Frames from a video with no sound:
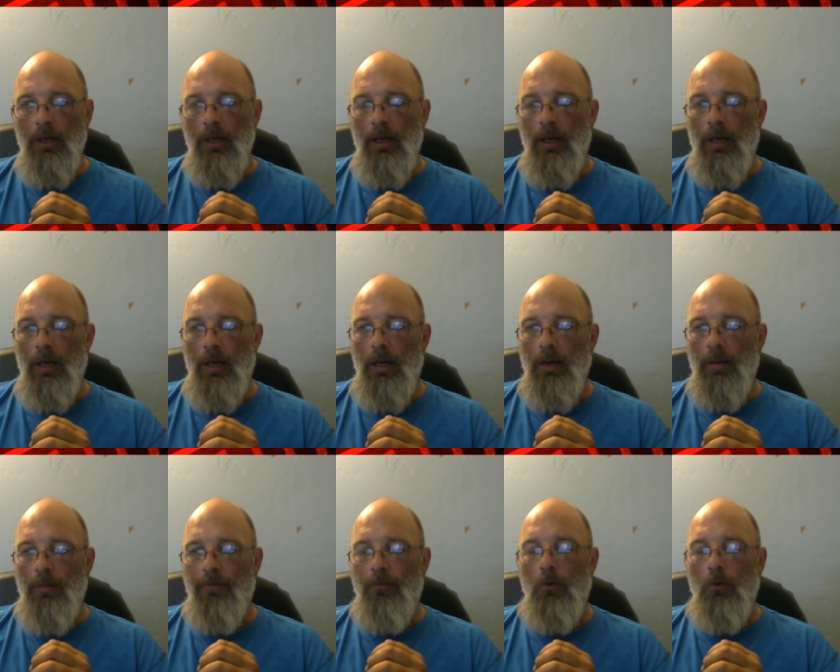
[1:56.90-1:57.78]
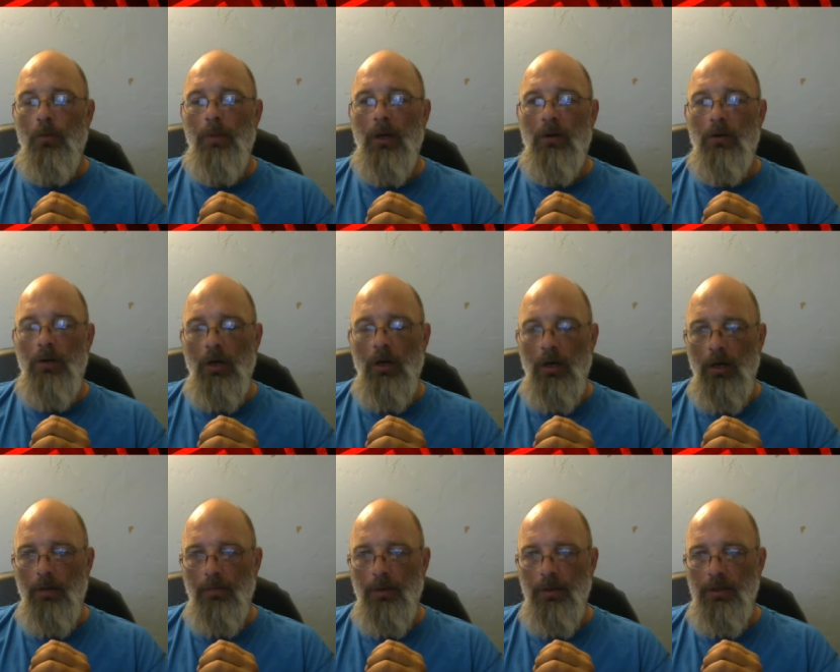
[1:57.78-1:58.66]
4-barrel
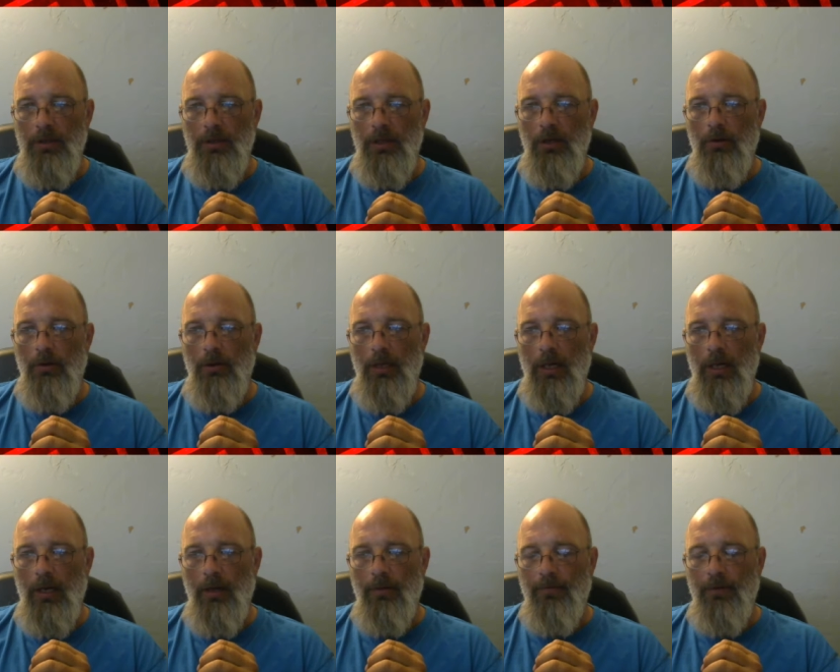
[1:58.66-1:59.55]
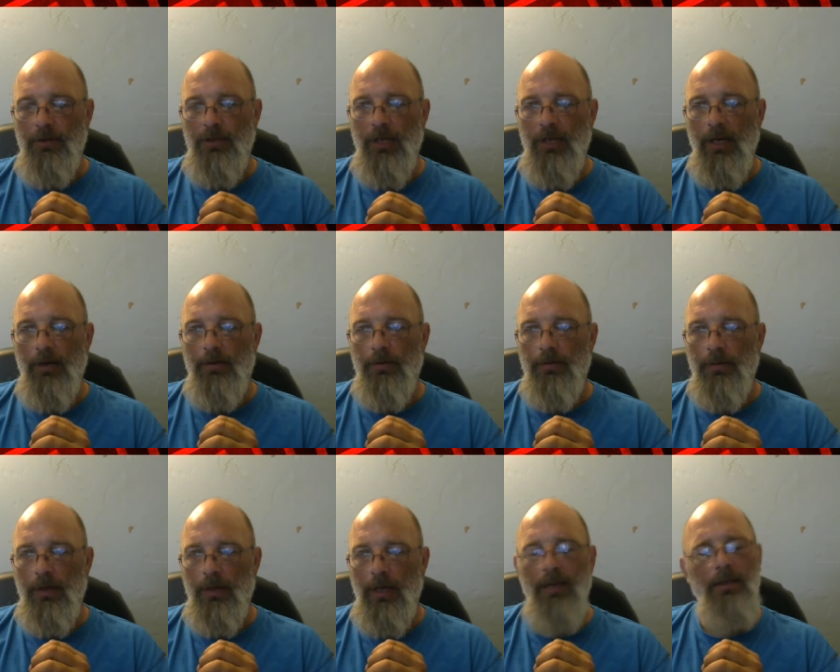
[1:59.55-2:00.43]
carb still for sale,
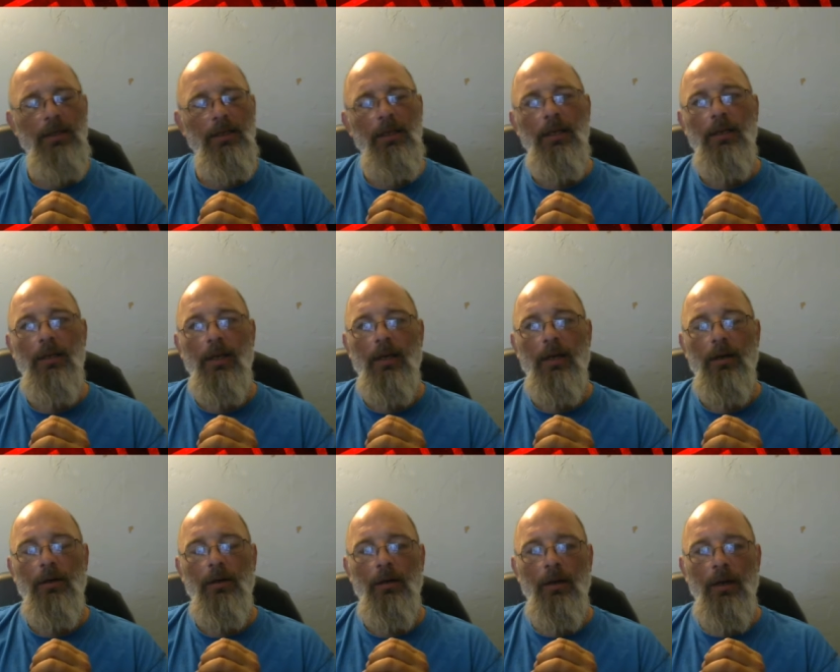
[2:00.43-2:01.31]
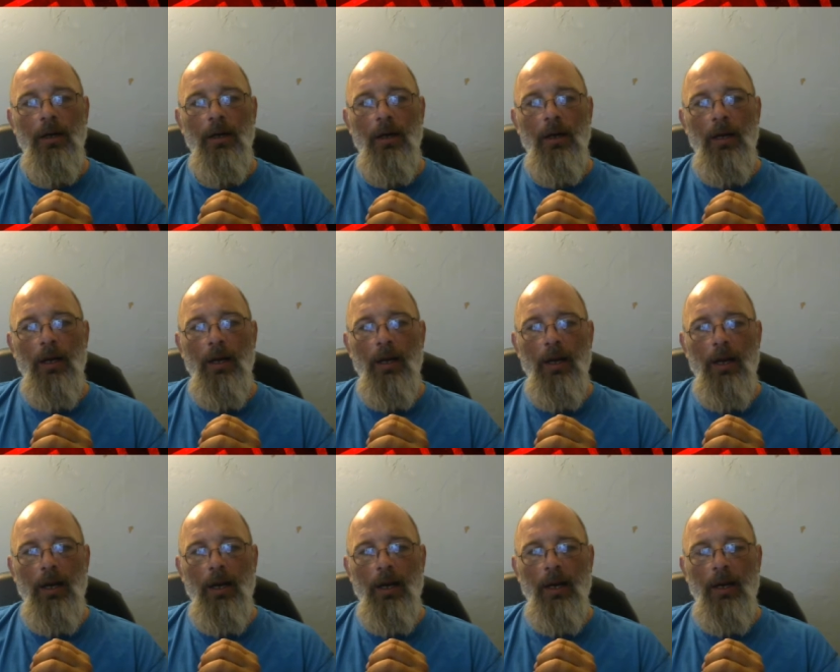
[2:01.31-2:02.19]
and I seen it there
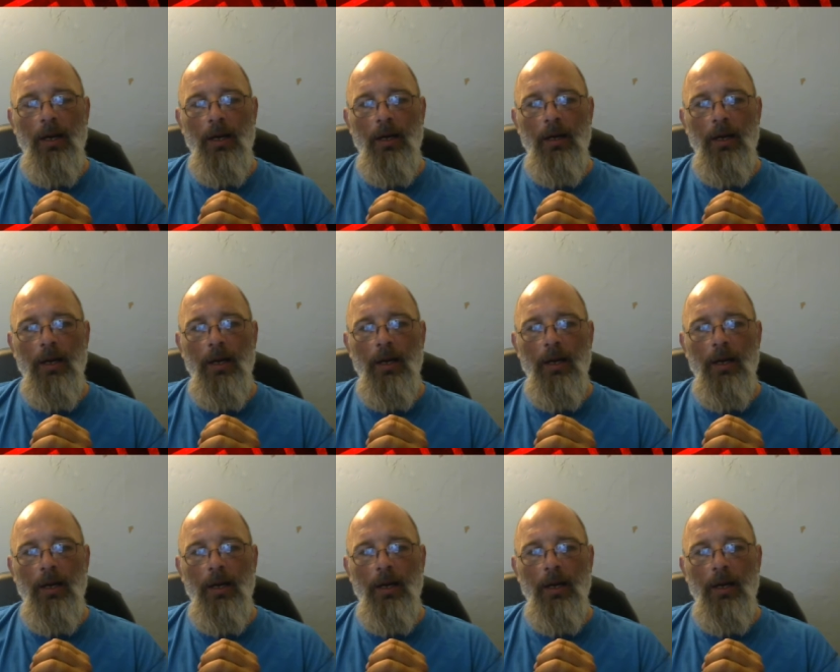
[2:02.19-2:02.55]
and